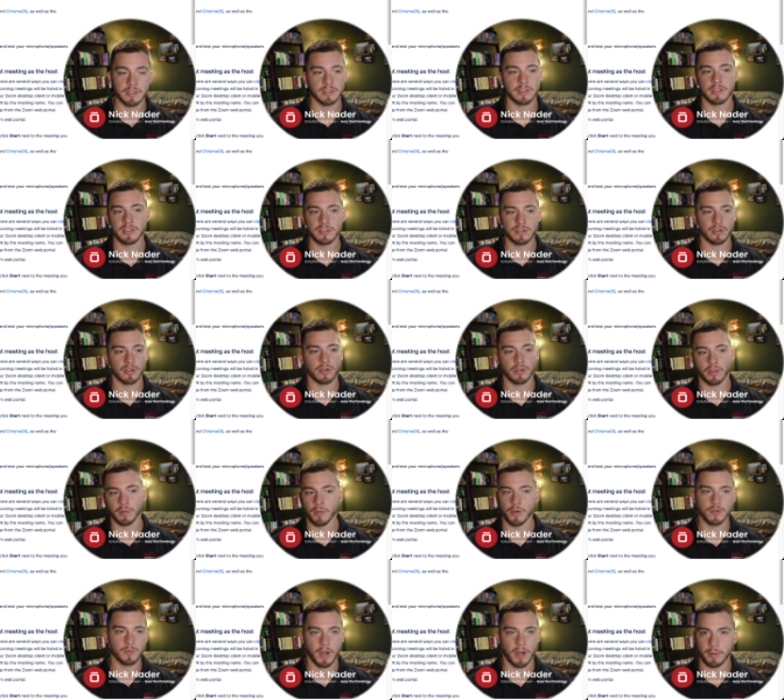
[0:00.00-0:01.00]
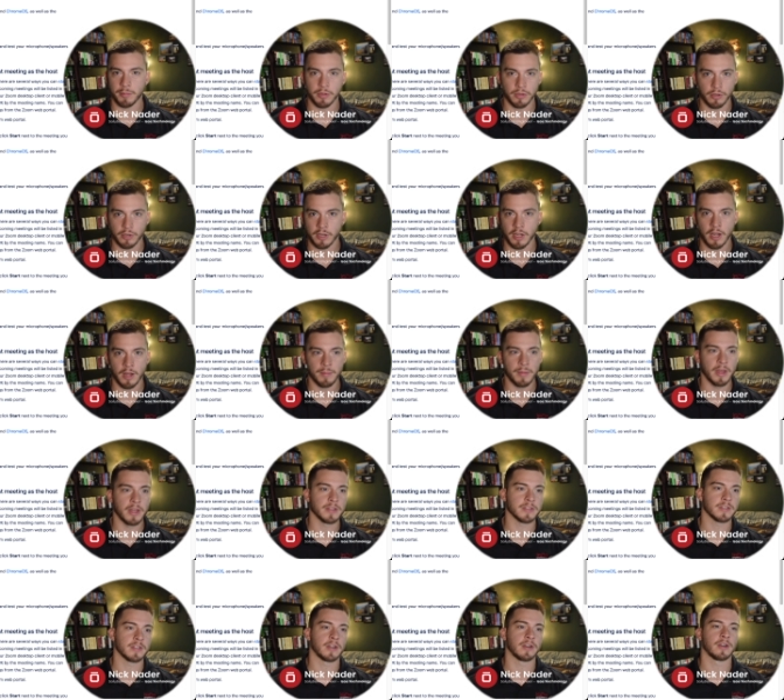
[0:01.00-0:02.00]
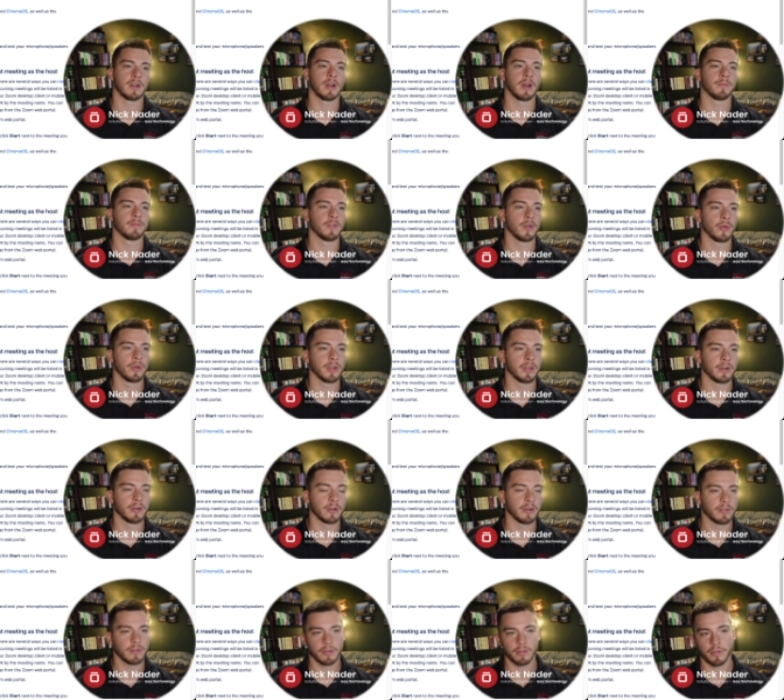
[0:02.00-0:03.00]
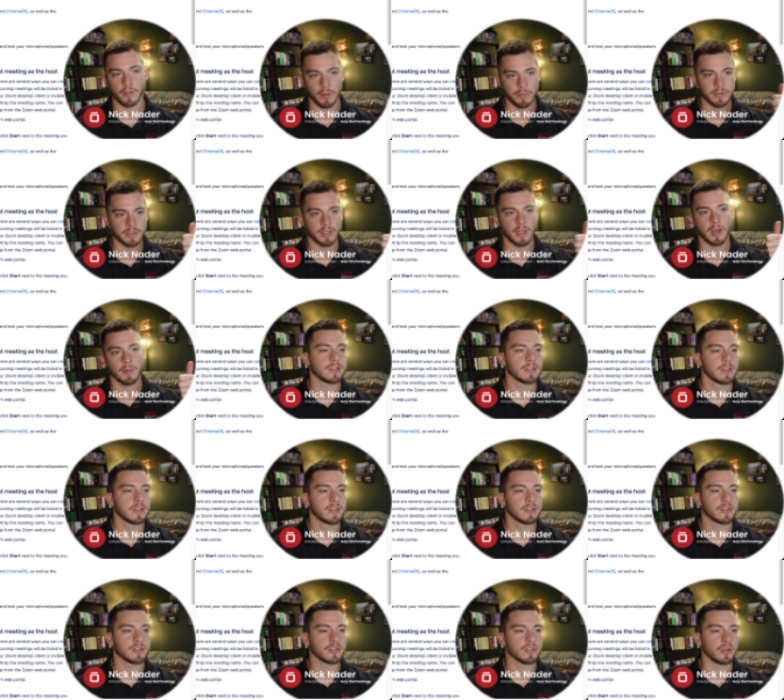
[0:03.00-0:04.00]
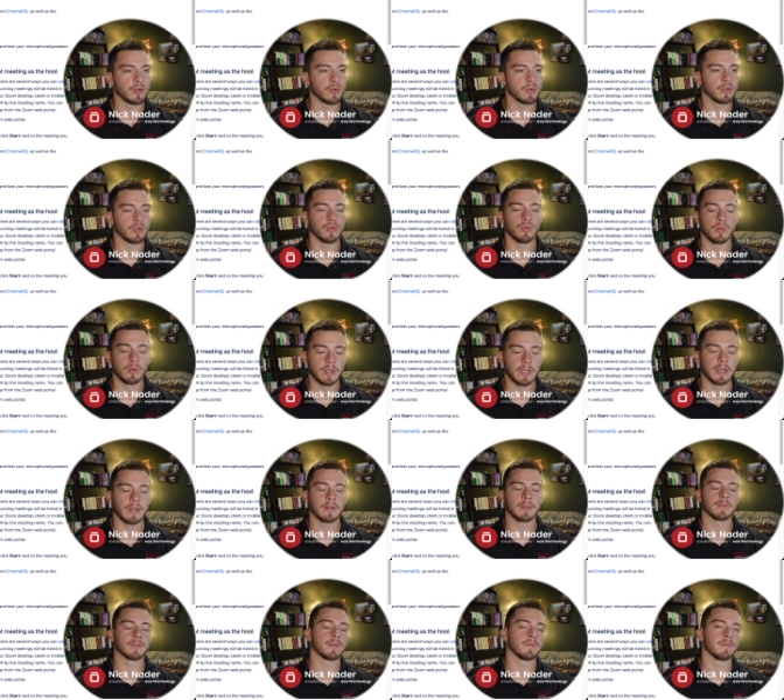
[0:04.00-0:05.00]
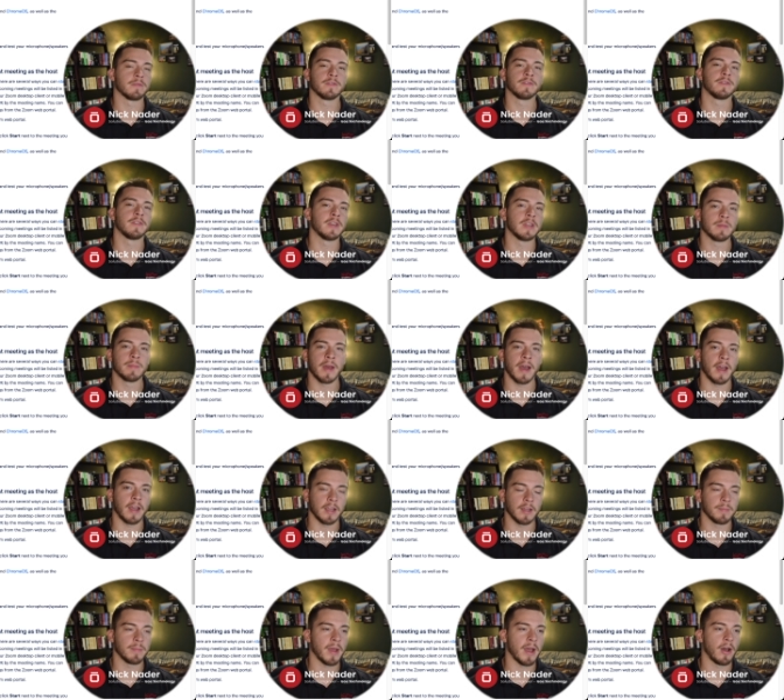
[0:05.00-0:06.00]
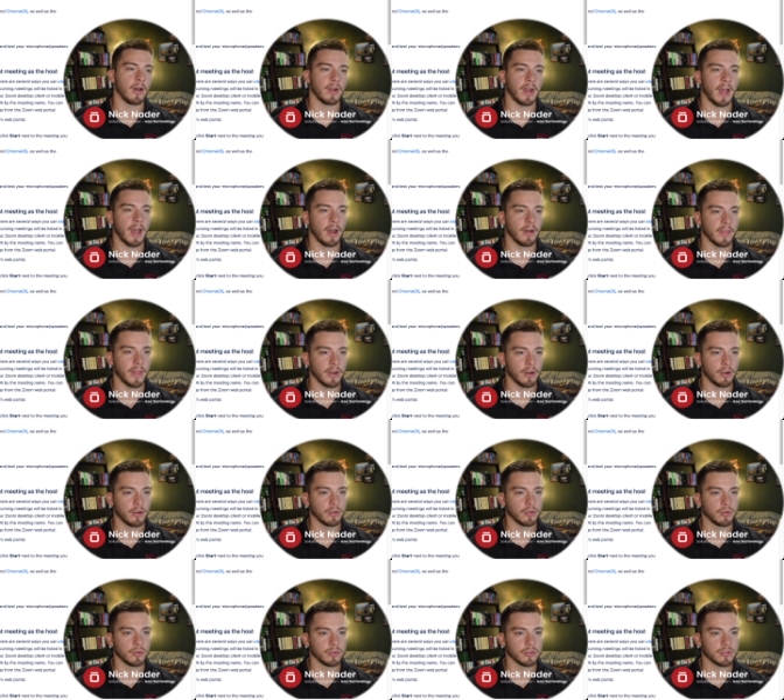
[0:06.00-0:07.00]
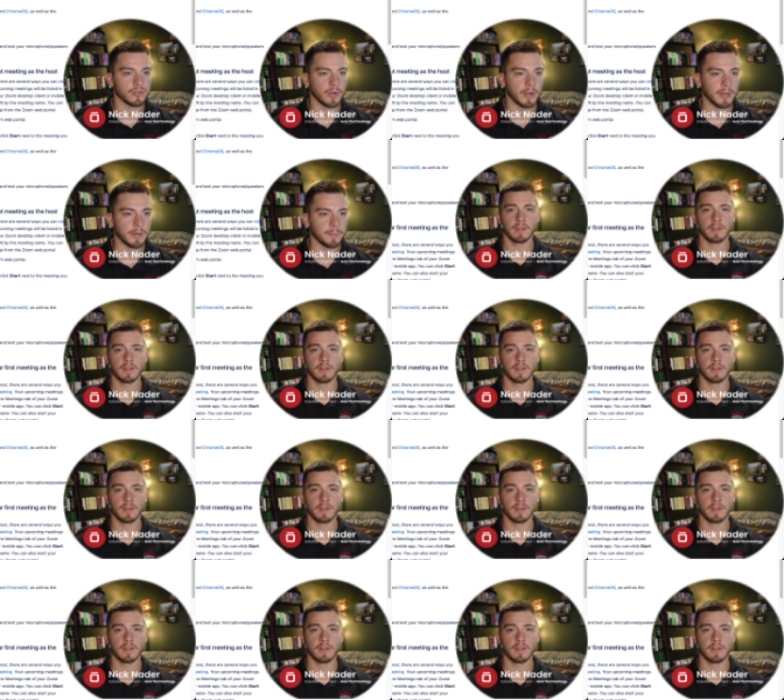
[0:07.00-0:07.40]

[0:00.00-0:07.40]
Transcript: These are the most popular comments that are upvoted or, th or thumbs up. So you get some feedback about how that article is written.